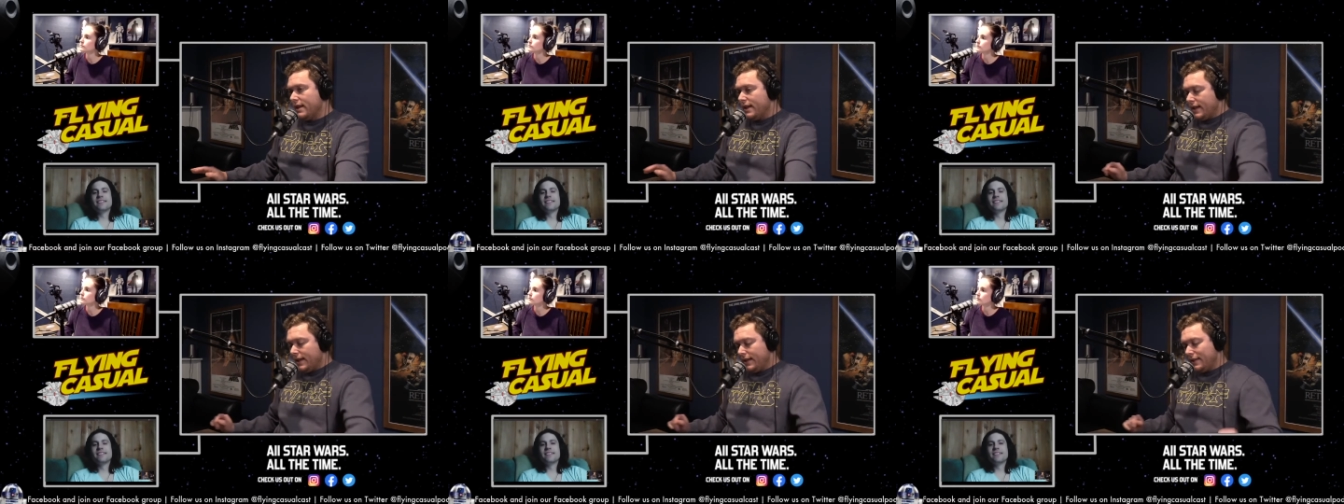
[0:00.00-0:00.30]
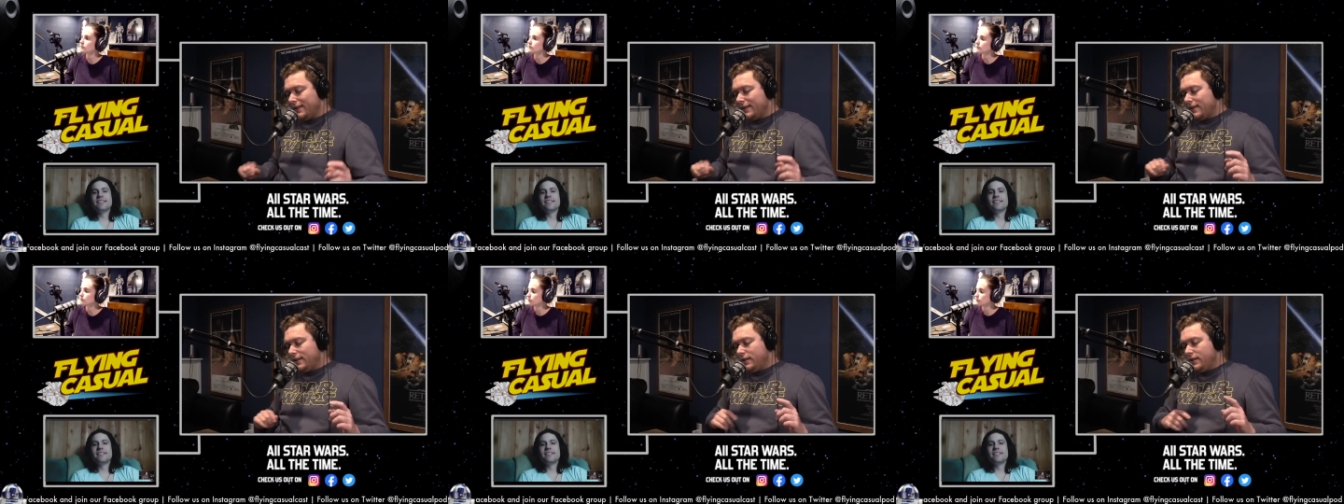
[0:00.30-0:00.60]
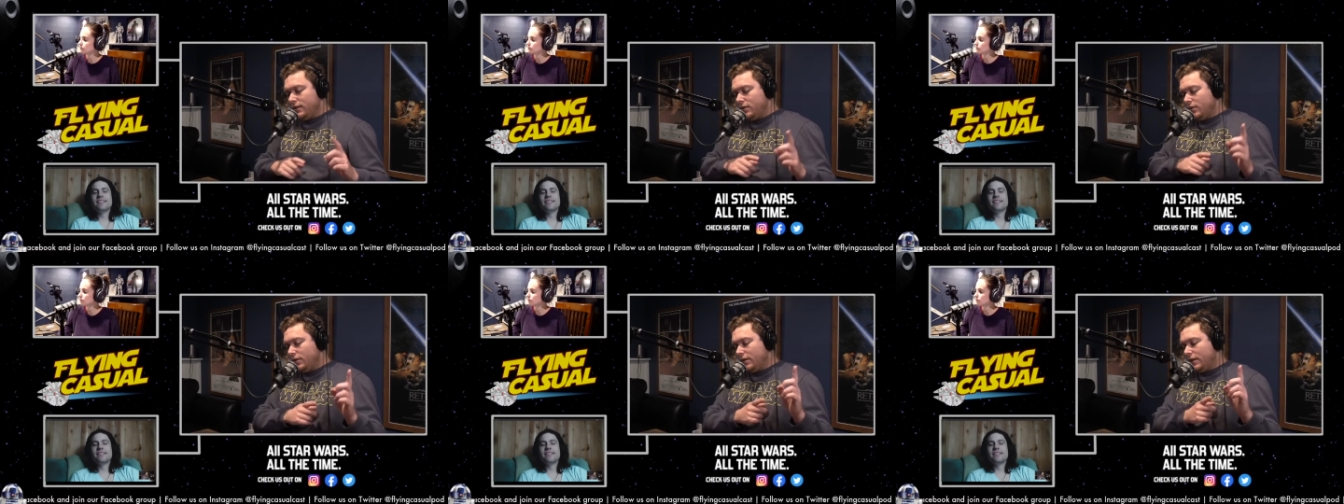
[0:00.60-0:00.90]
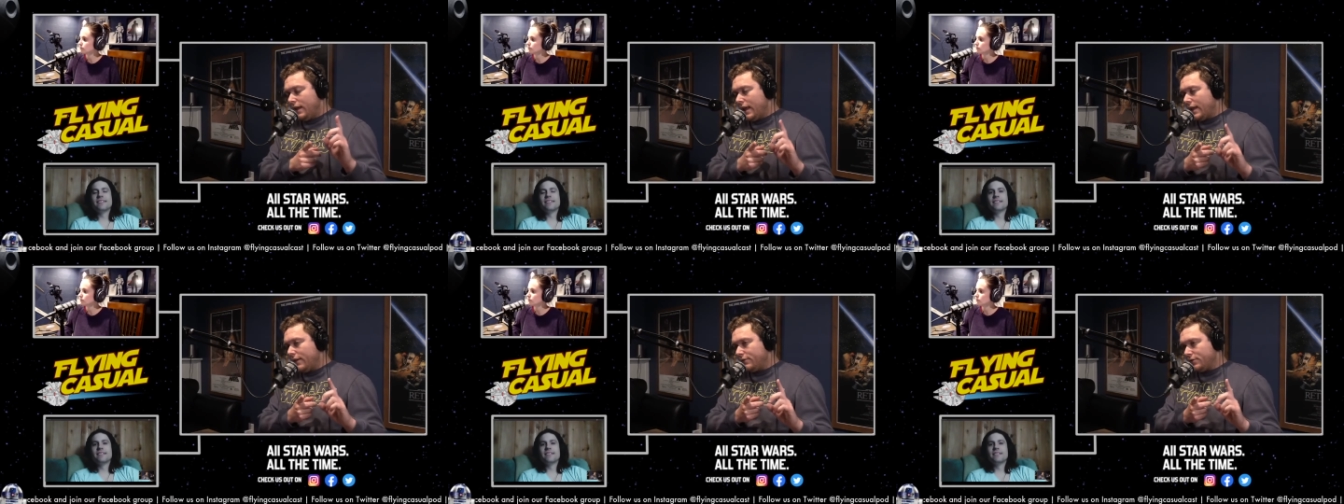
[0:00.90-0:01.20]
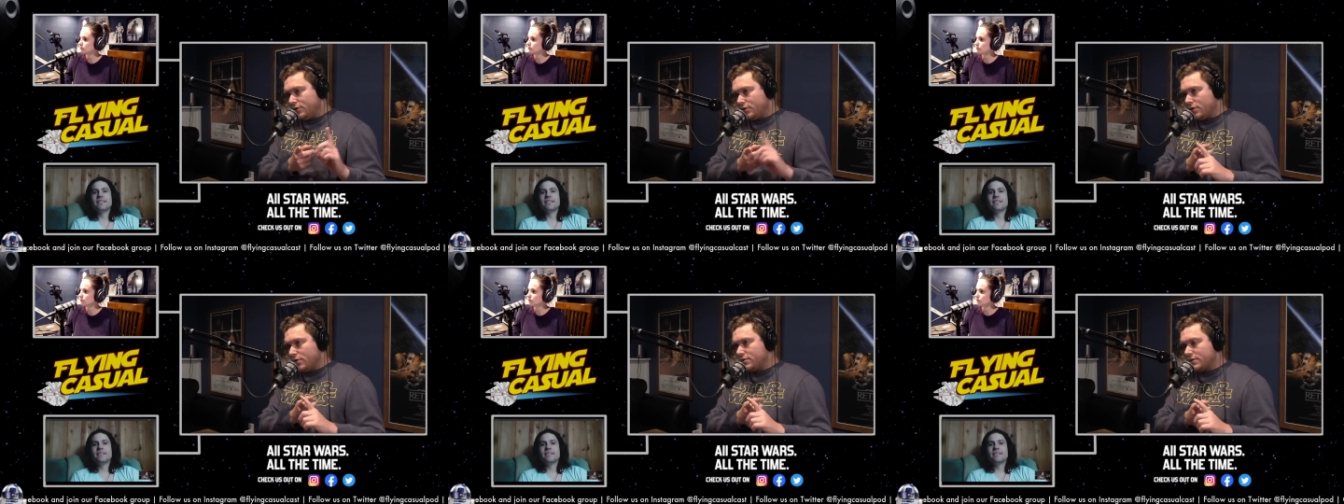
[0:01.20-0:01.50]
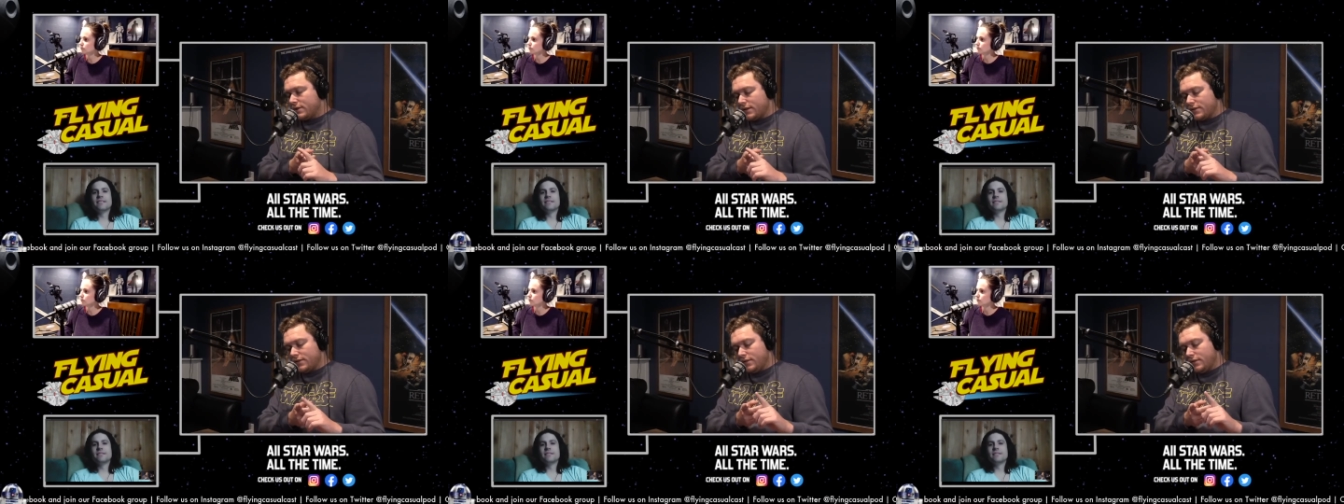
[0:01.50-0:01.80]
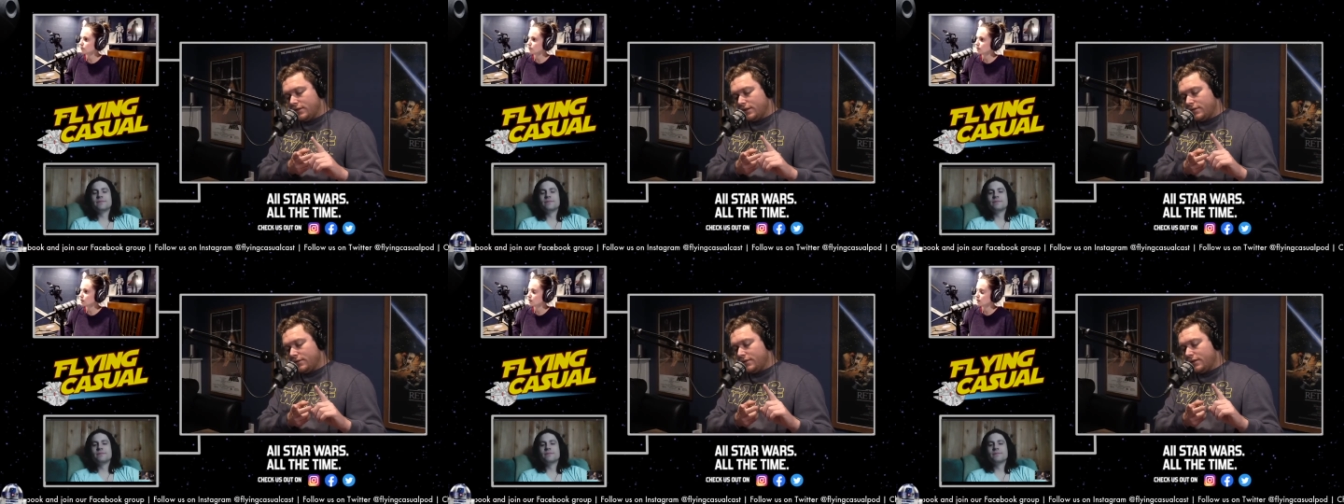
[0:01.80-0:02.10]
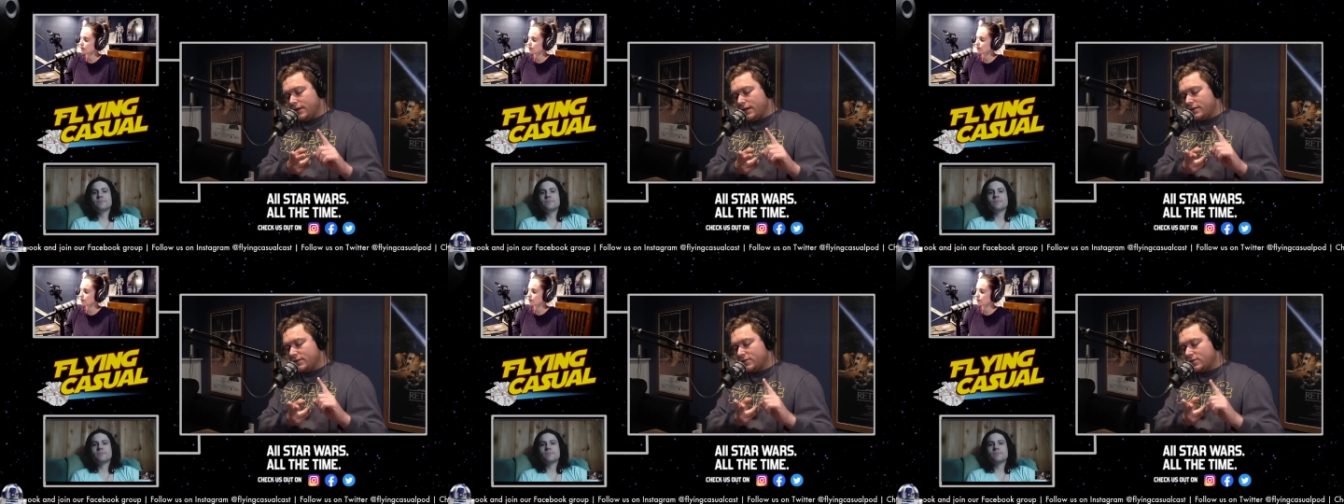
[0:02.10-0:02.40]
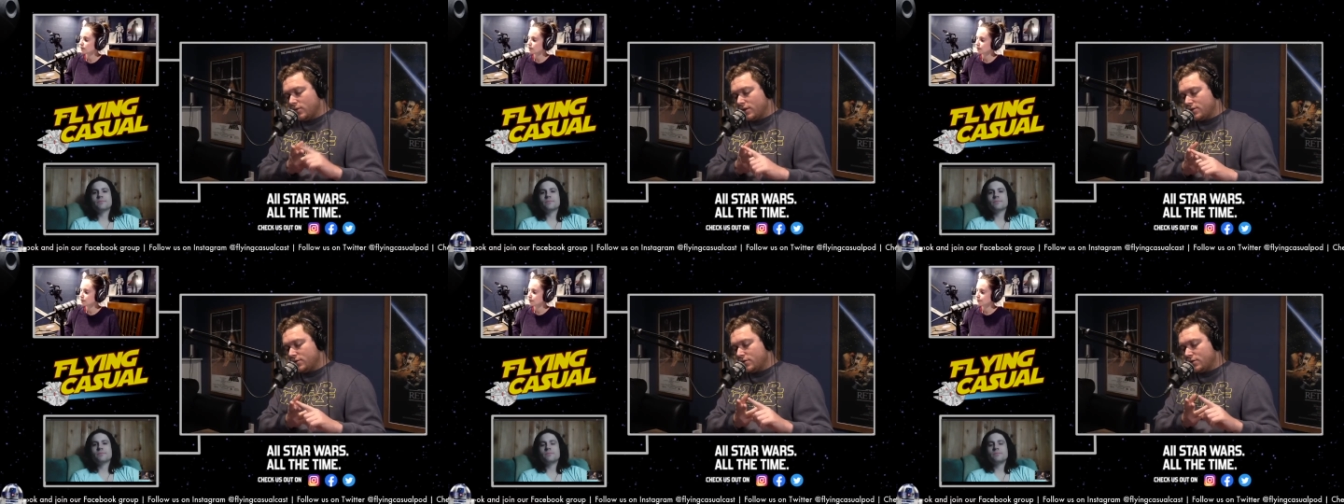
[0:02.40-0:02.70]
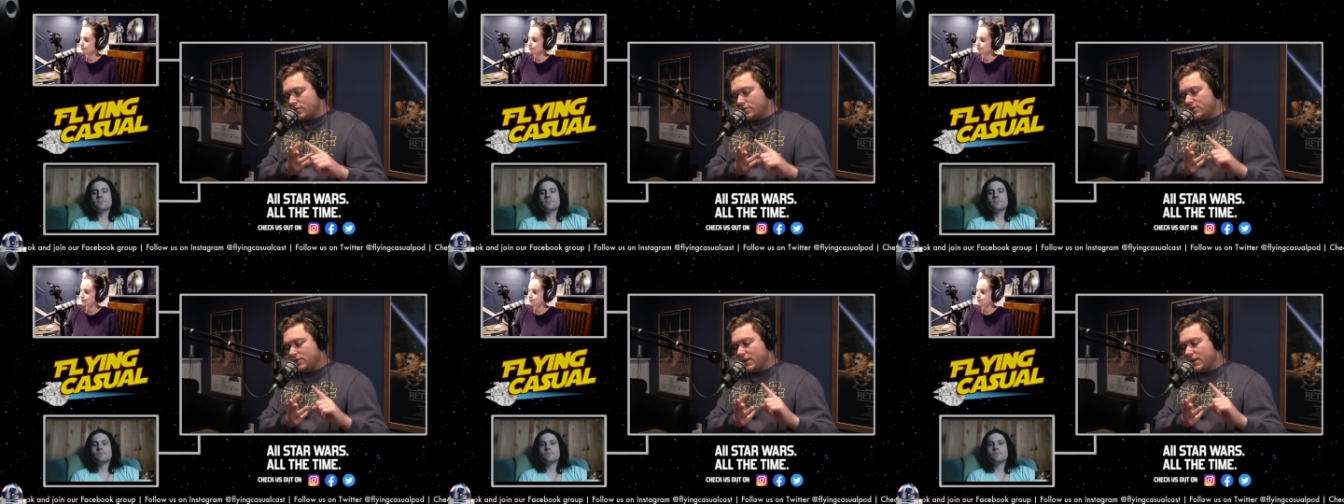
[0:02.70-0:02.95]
You don't only have shirts on there. You got sweatshirts.